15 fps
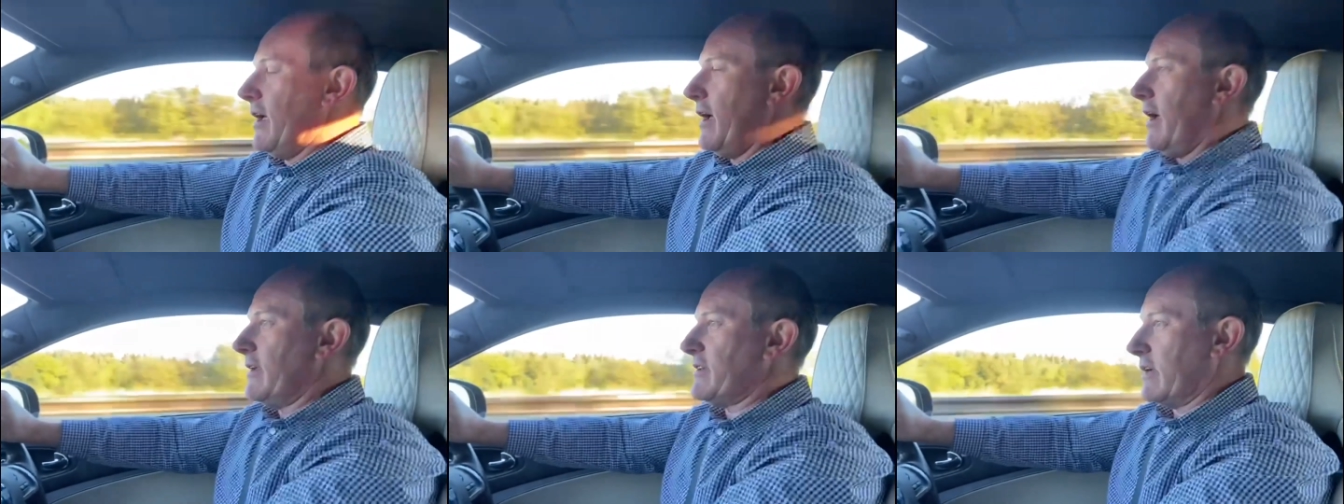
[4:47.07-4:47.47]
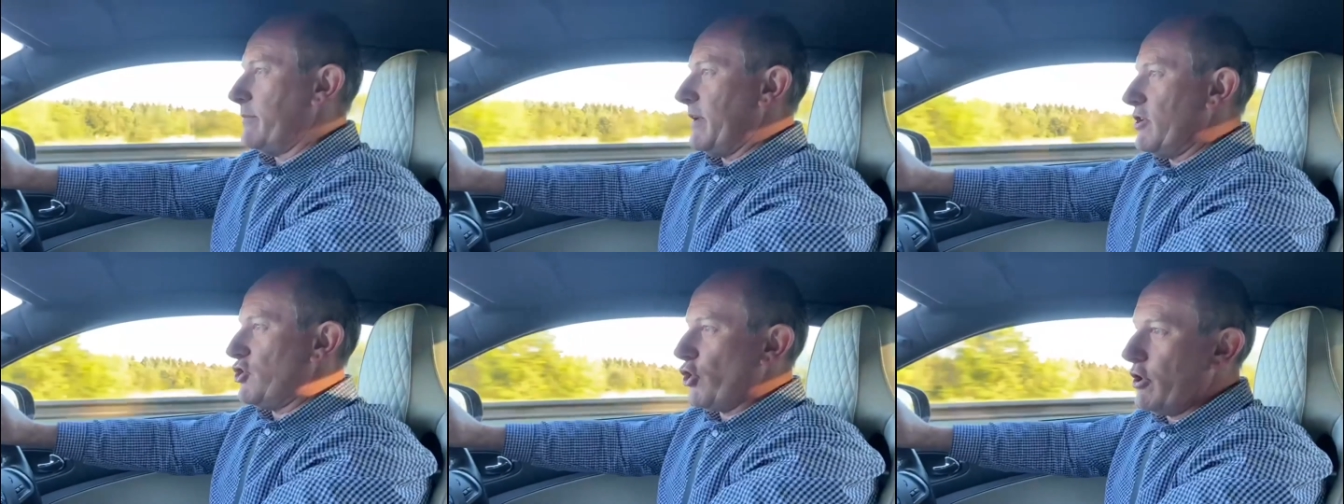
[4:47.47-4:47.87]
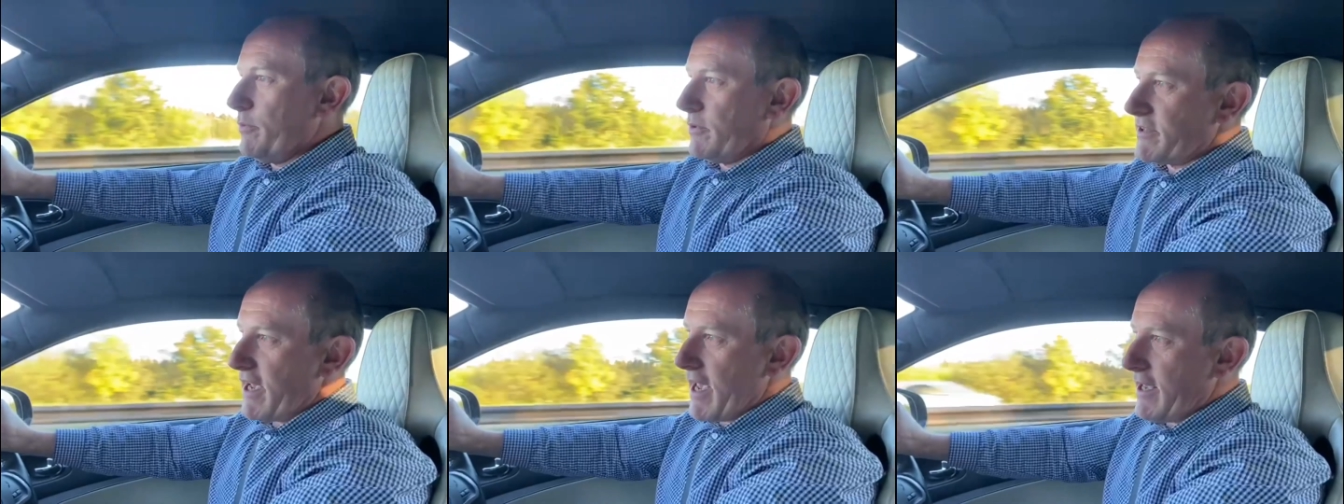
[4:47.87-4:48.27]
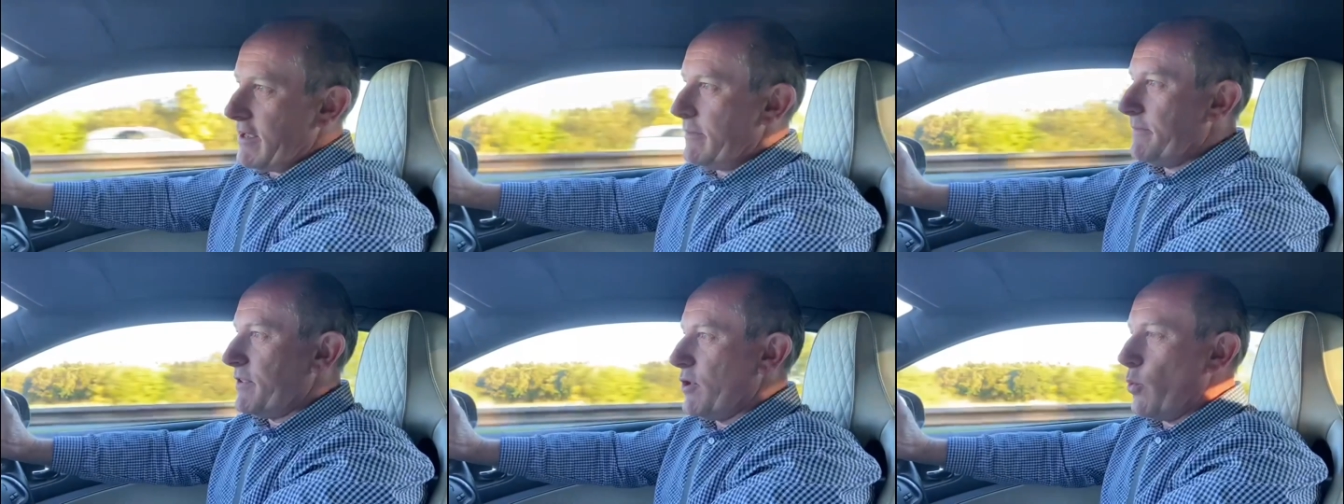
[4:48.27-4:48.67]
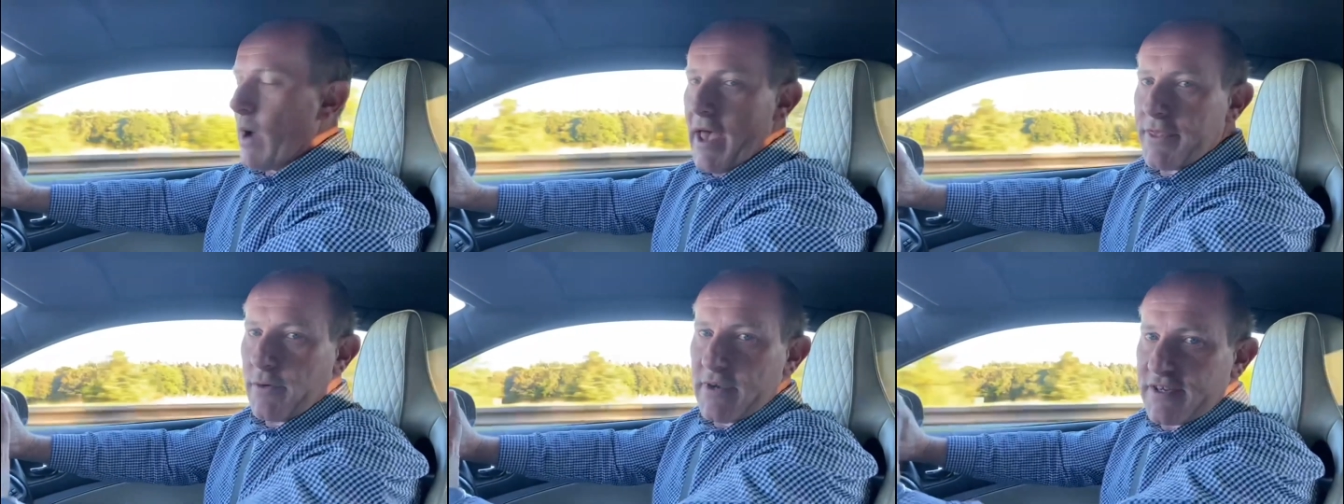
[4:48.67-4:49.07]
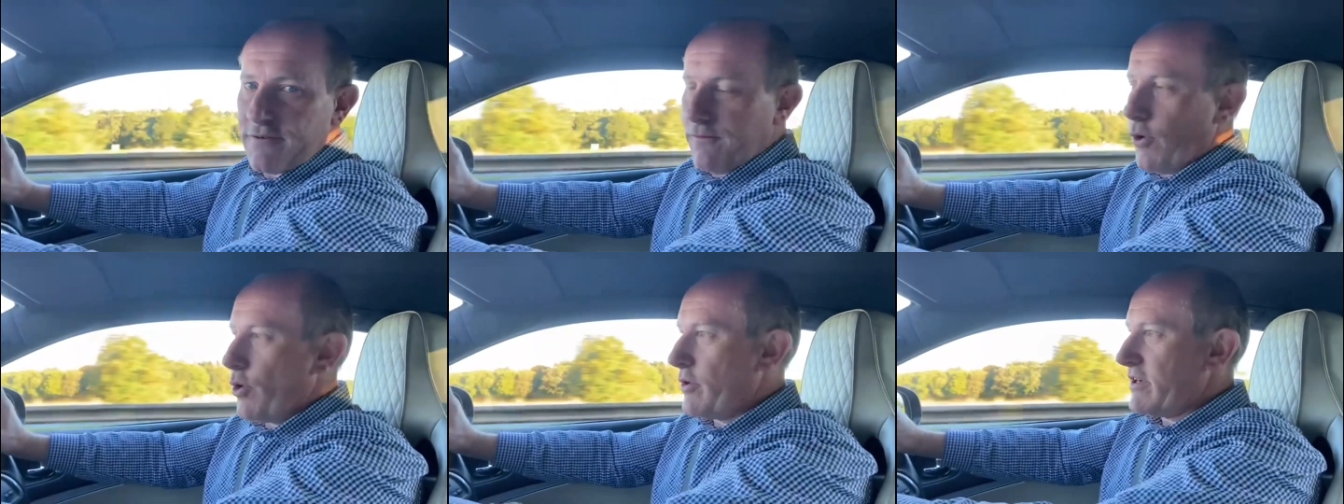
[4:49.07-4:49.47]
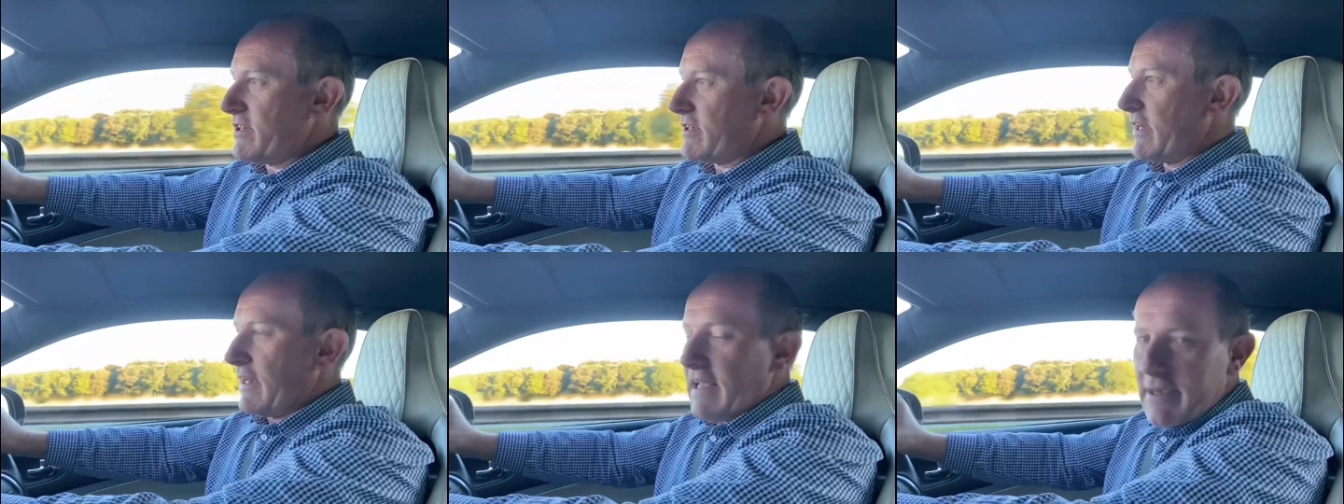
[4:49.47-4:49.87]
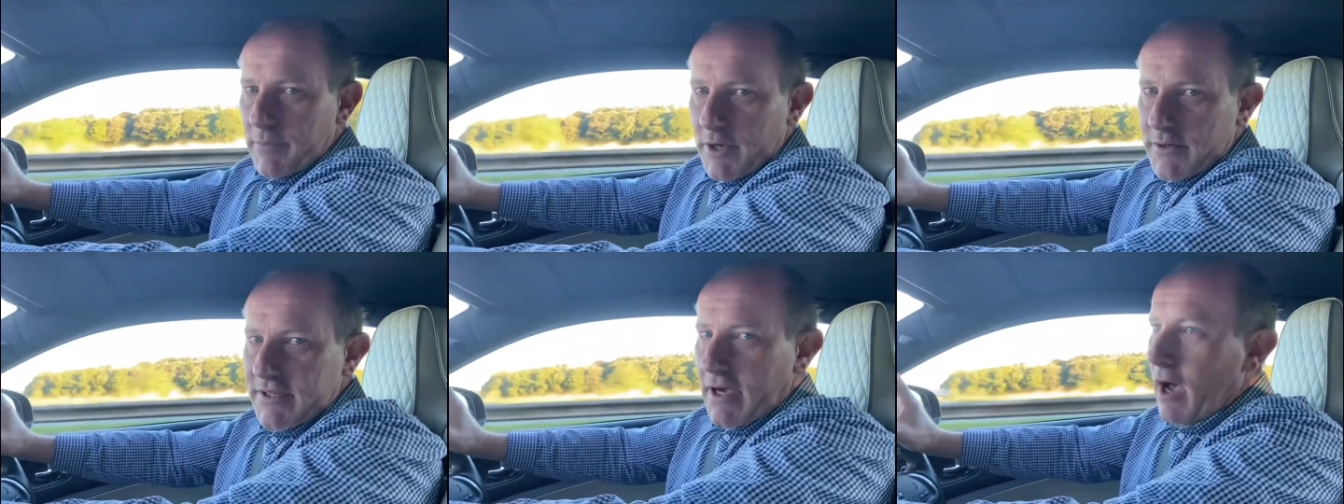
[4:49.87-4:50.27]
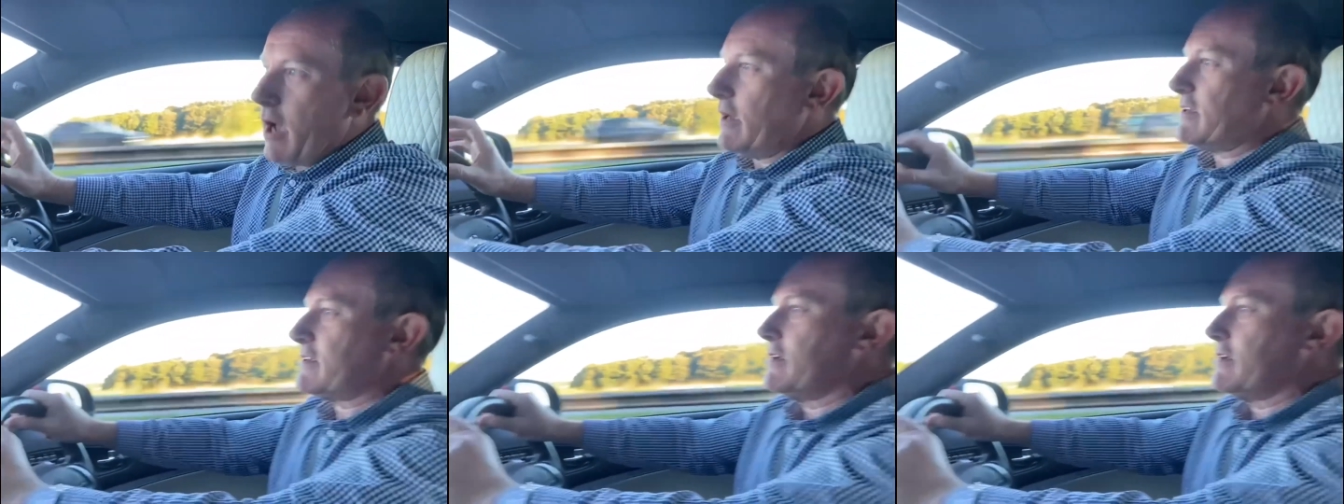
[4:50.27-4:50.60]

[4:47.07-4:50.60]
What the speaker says: it's going to be an enjoyable day. The weather is for us, clear blue skies,